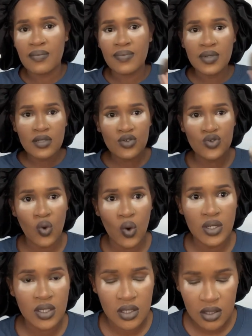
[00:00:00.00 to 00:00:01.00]
Please
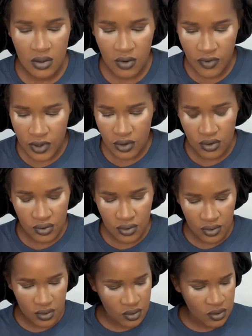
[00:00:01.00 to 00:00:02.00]
don't overdo
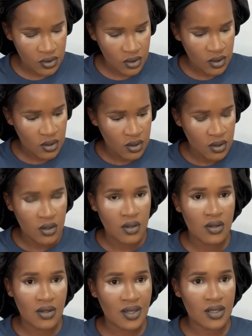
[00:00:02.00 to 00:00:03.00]

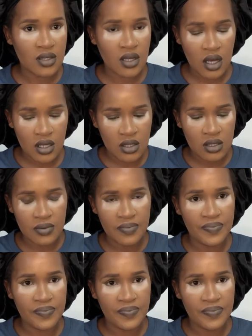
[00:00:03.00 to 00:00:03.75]
this, guys.